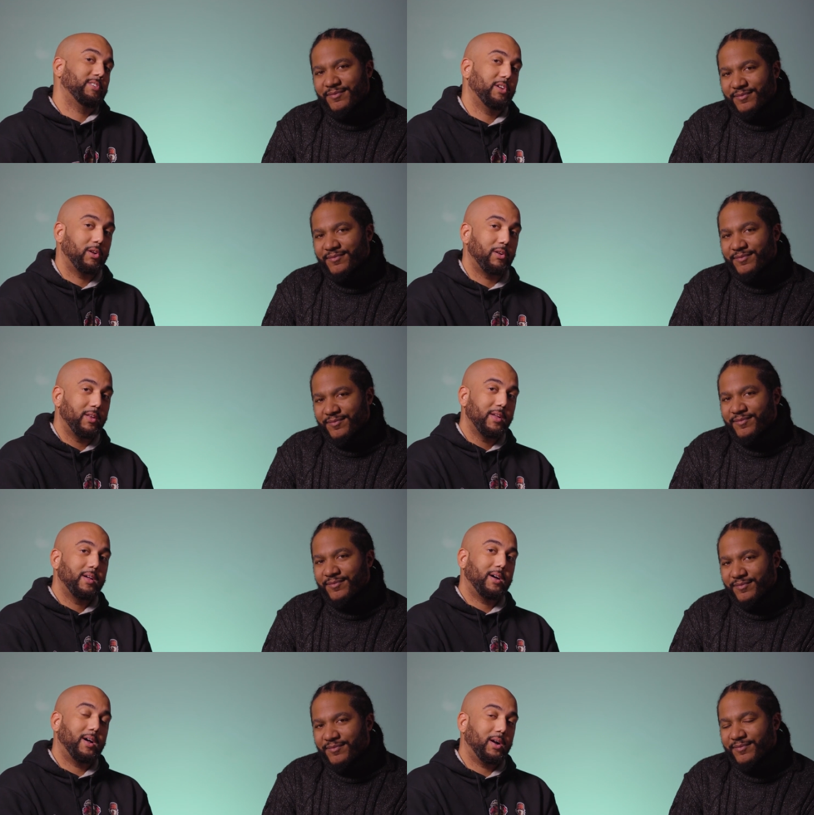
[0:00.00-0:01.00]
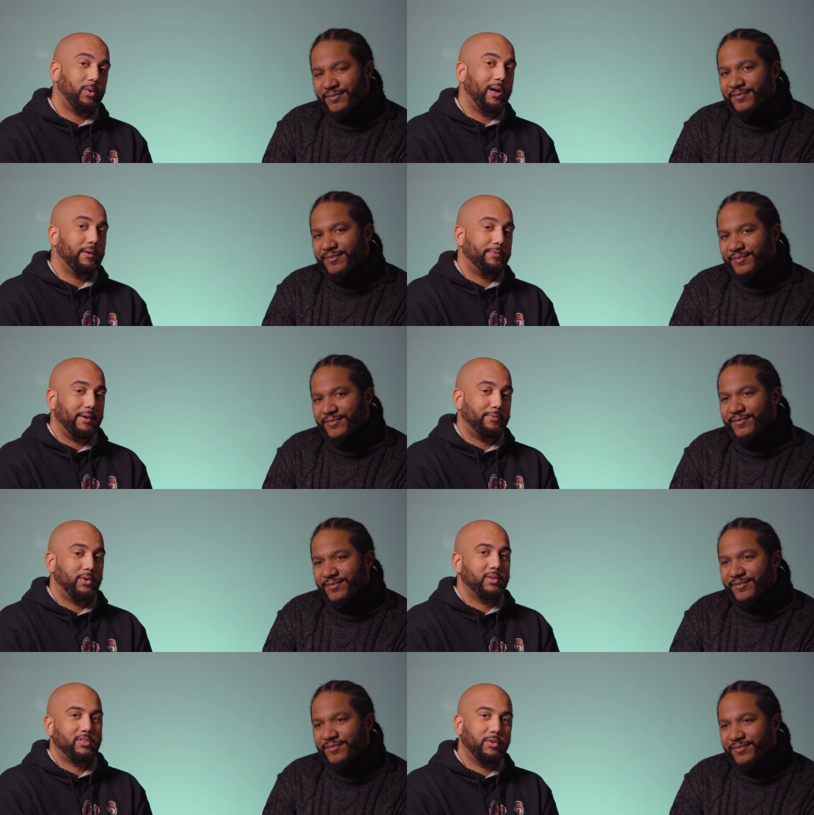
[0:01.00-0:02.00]
Speaker 1: still qualify
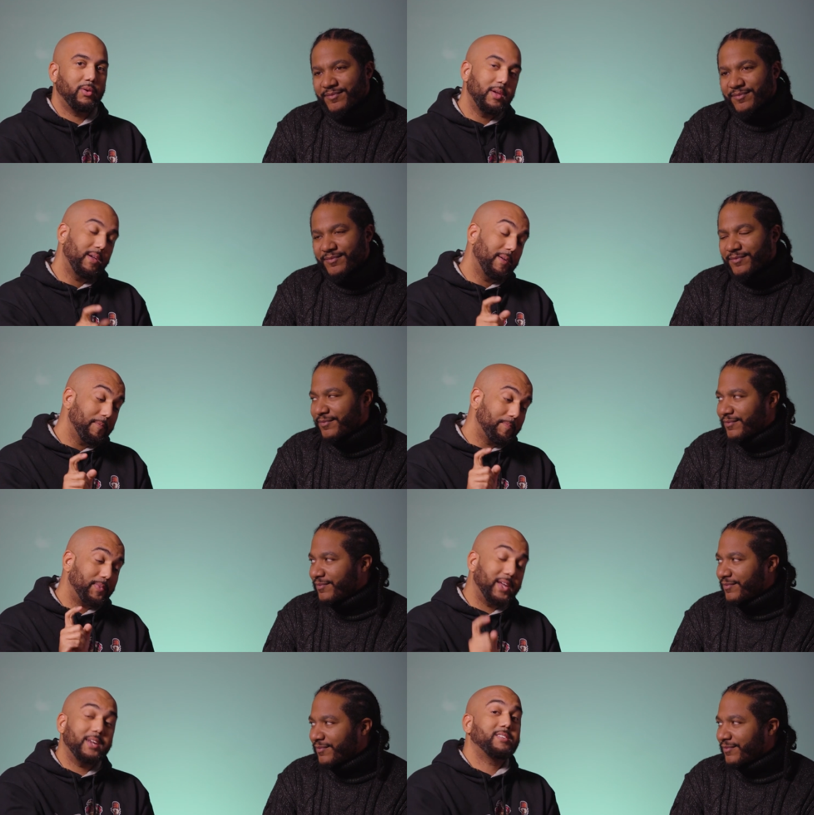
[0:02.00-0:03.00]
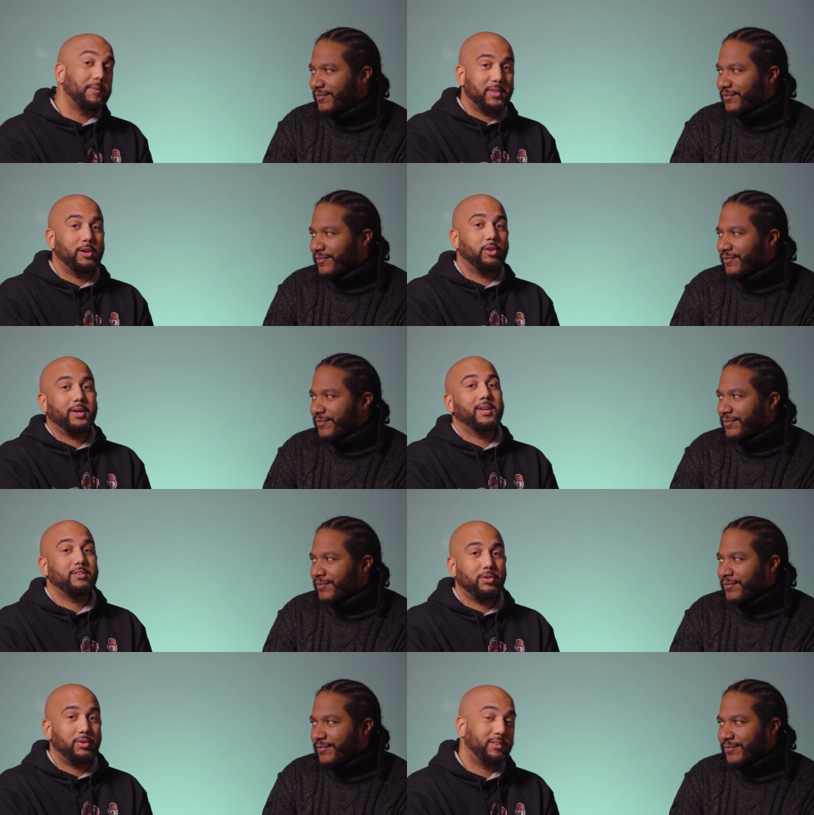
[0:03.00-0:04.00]
for. So it is something to look
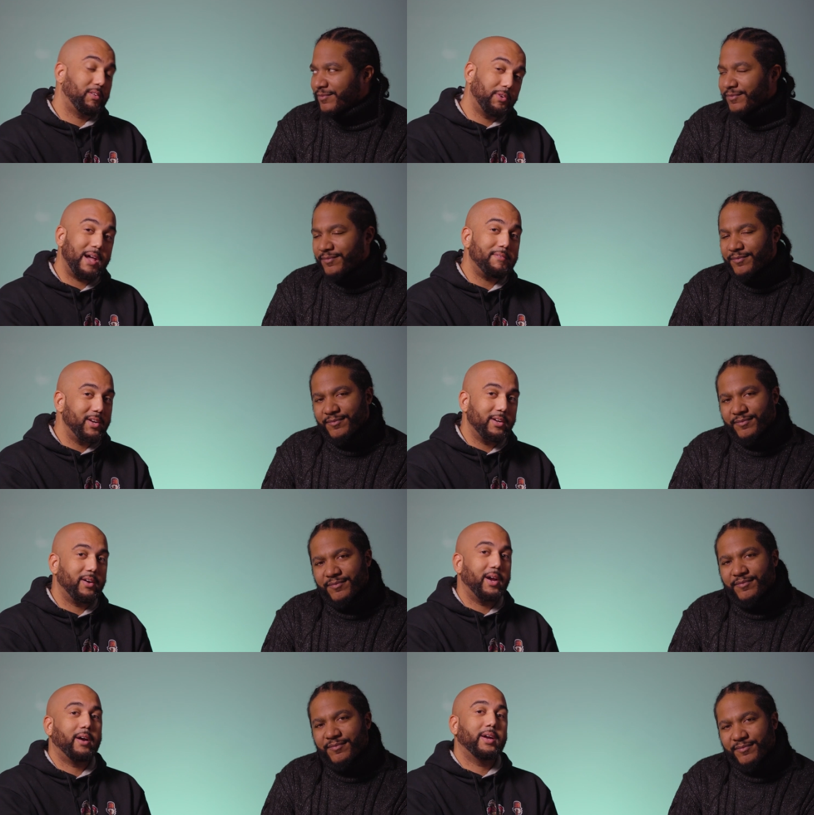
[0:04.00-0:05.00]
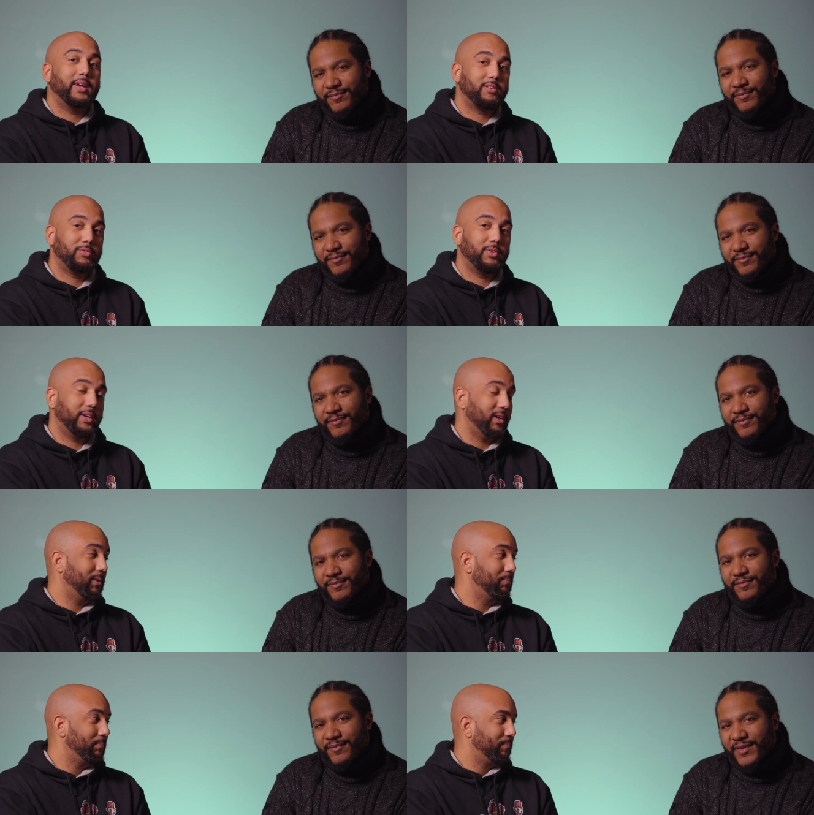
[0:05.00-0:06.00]
into, because if you have it in your area, it's really
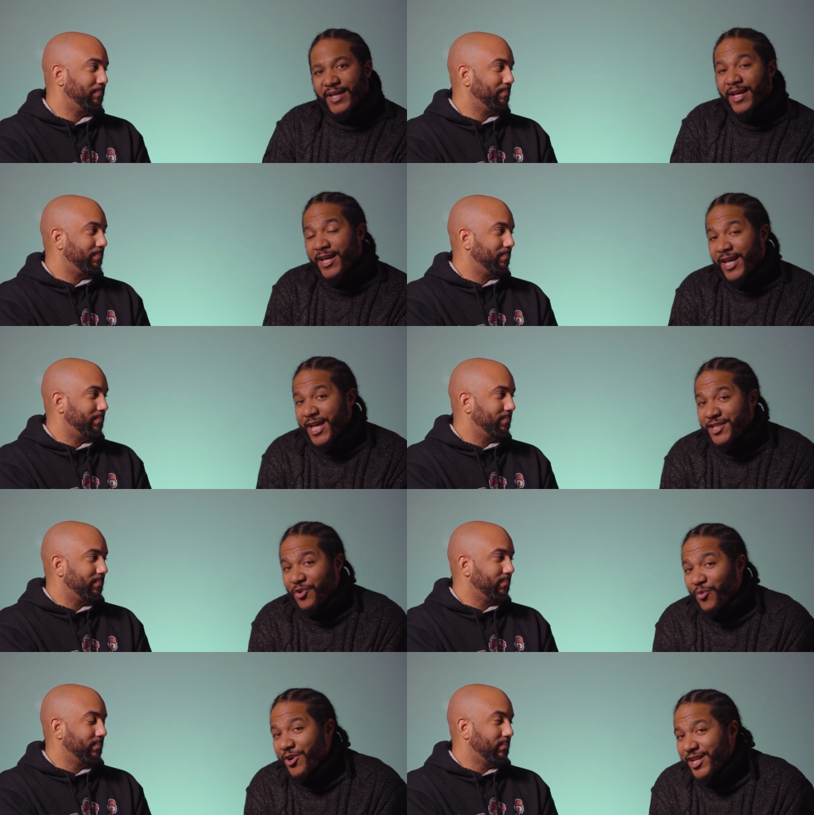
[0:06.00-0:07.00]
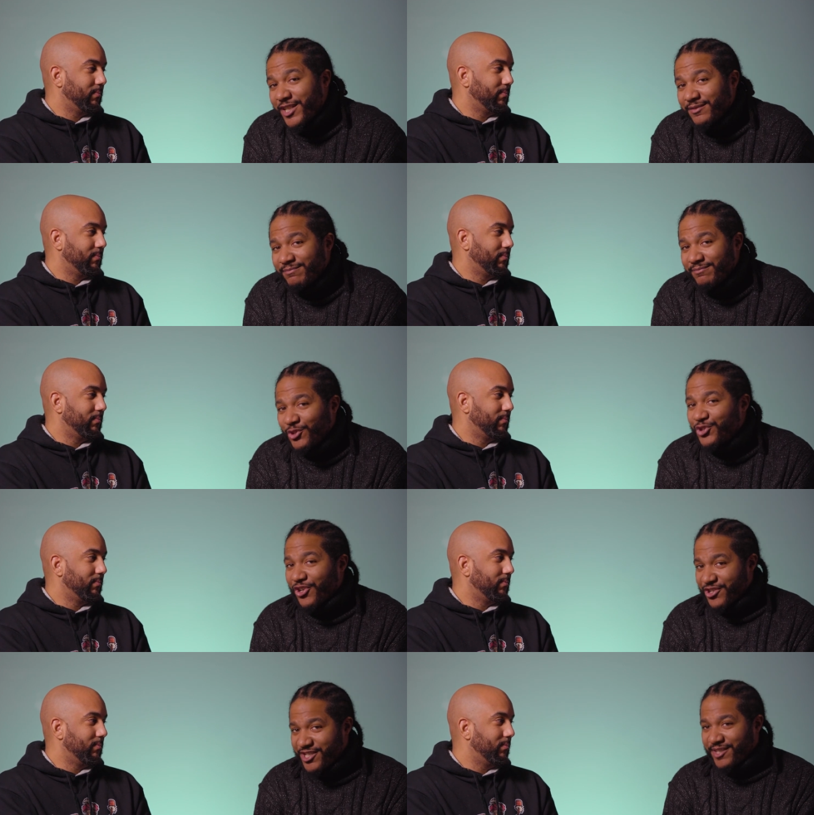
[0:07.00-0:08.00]
good.
Speaker 2: Yeah. So we're in New
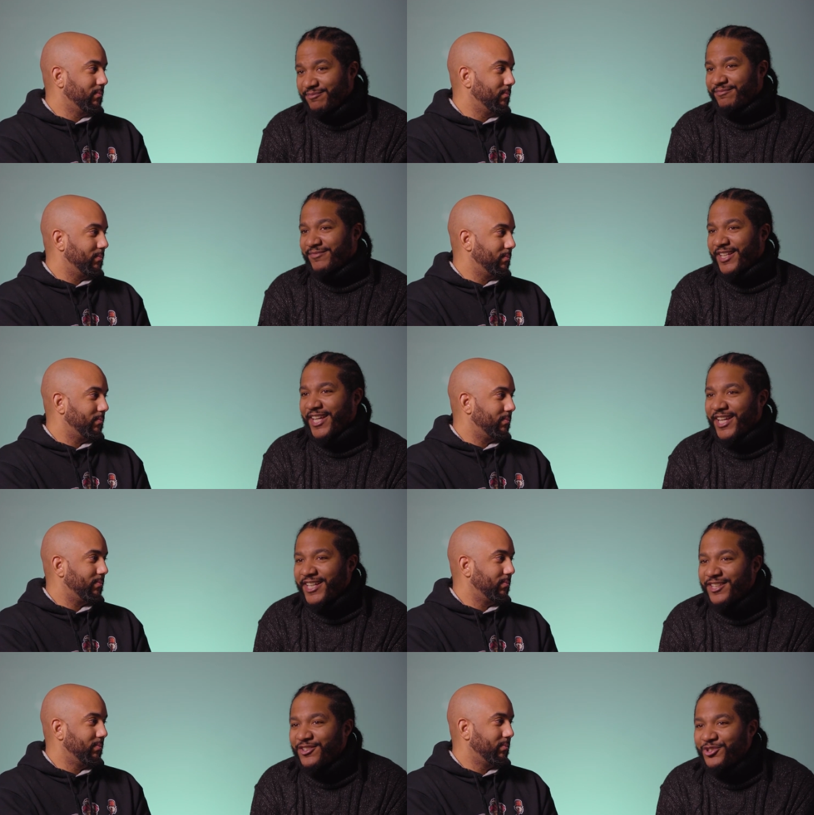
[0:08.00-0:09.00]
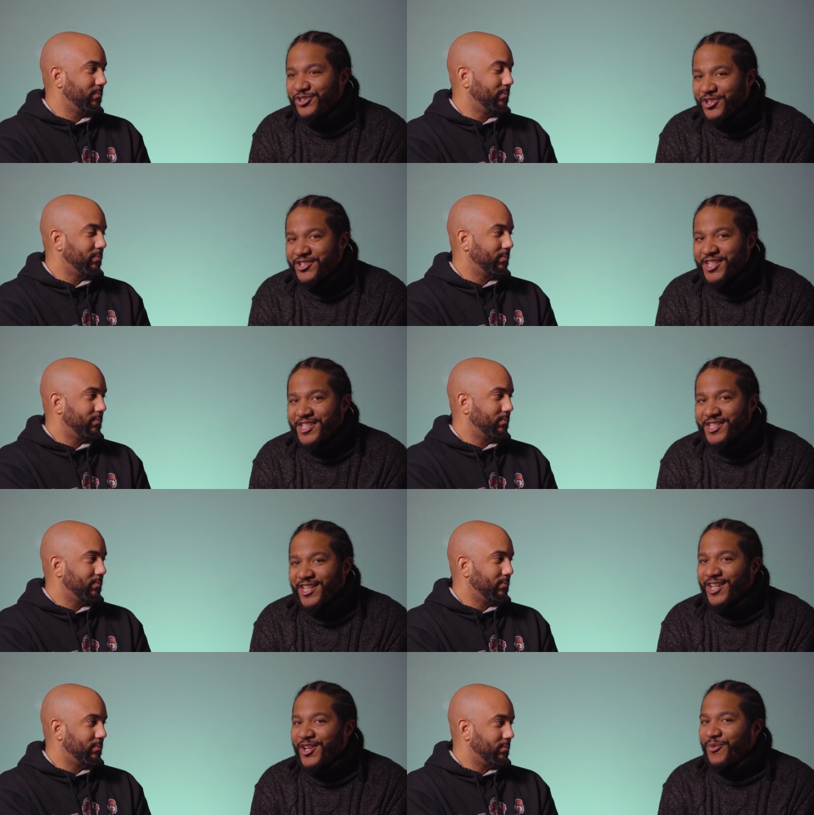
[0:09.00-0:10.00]
Jersey, and New Jersey's
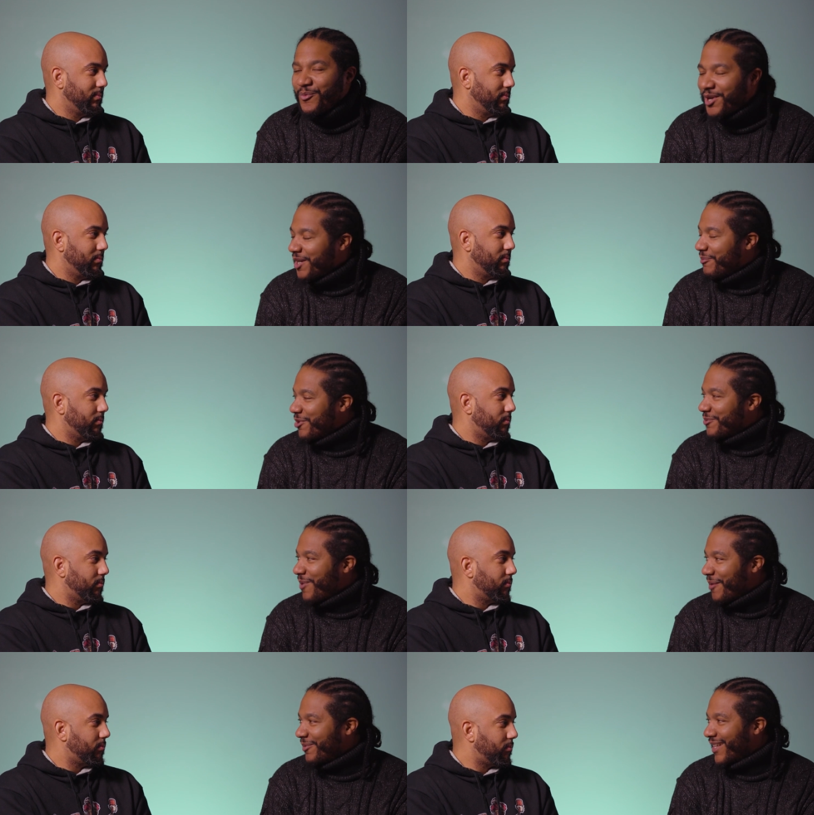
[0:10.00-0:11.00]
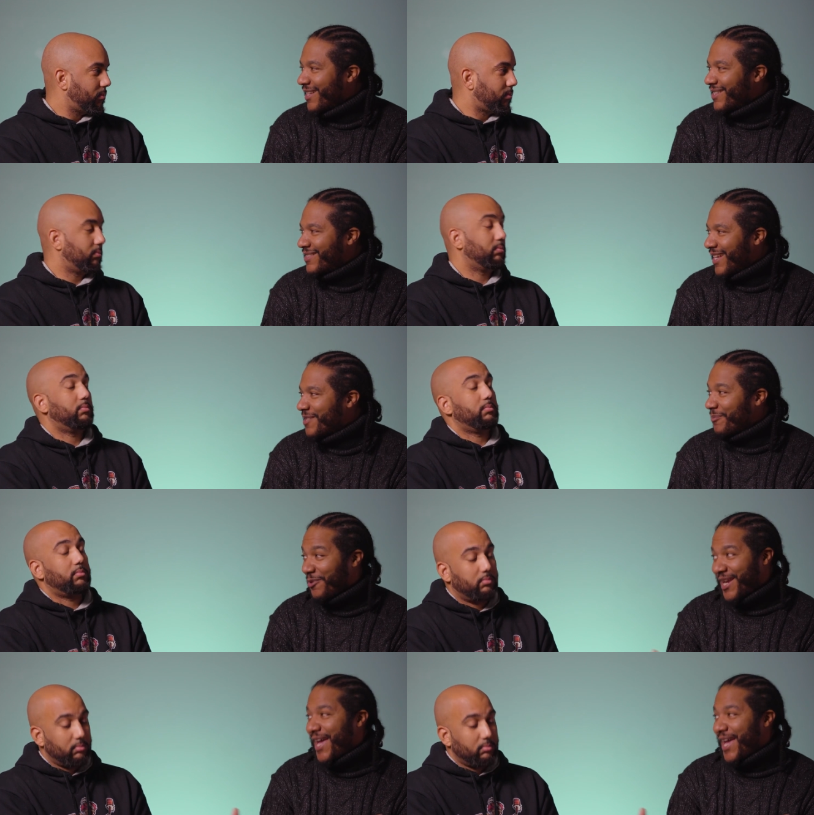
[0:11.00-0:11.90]
one of the most populated states per